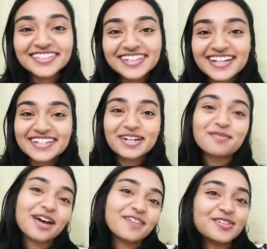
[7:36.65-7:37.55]
Yes, and
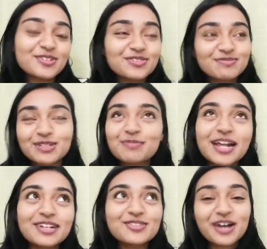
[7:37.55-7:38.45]
I'm
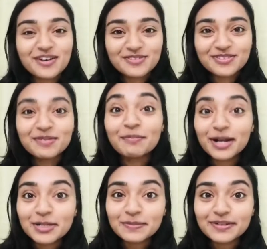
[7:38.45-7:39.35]
planning to have
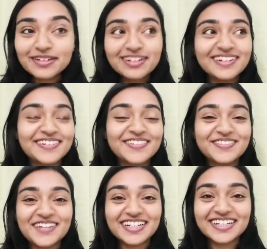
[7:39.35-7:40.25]
multiple
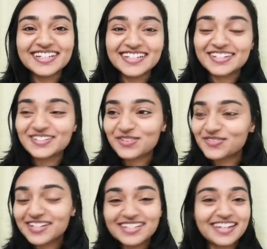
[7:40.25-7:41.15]
weddings in
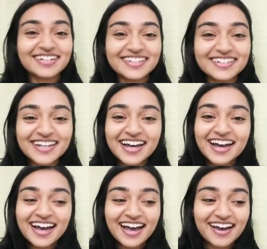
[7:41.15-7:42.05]
different settings,
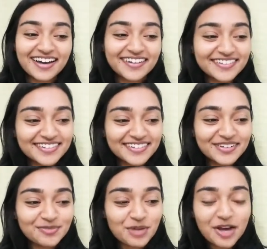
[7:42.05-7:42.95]
and
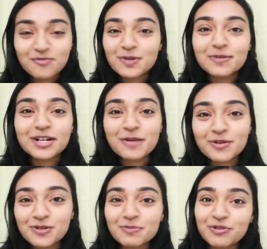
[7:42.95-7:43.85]
have people
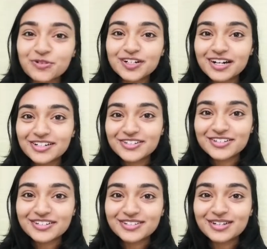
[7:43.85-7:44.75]
coming from different
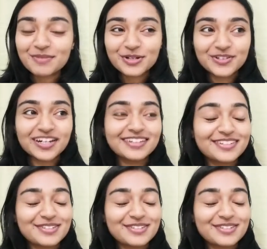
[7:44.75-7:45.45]
cultures coming together.